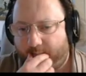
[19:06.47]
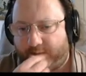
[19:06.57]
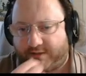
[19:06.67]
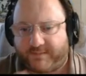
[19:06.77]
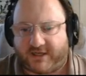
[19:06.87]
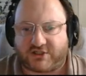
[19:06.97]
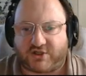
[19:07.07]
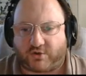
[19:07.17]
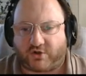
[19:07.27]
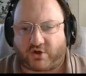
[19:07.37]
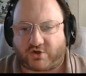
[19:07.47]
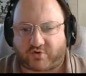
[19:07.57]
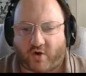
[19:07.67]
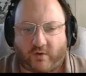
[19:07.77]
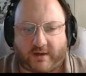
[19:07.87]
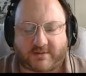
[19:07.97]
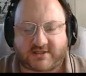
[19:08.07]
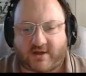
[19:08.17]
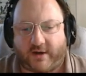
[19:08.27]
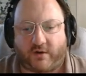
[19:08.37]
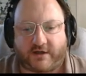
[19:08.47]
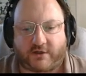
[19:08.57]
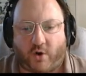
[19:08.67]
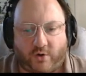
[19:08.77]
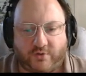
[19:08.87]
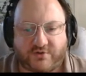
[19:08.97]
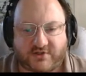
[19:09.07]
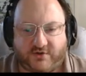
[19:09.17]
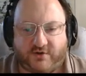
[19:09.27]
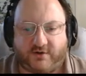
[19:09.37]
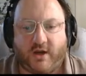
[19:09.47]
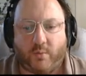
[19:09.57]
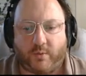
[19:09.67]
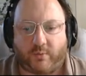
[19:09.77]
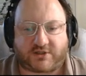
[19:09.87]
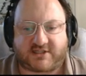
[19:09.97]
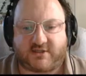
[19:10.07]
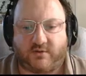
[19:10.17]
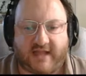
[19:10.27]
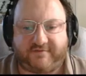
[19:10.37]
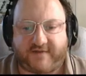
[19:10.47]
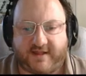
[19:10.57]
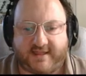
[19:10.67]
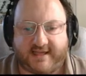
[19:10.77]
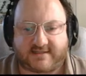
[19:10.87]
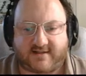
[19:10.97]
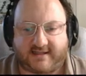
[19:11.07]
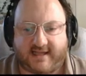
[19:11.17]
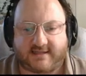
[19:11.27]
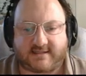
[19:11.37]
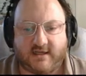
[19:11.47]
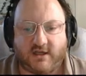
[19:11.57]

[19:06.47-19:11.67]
but because you're controlling what's going on in your own turn with what's still left and things like that,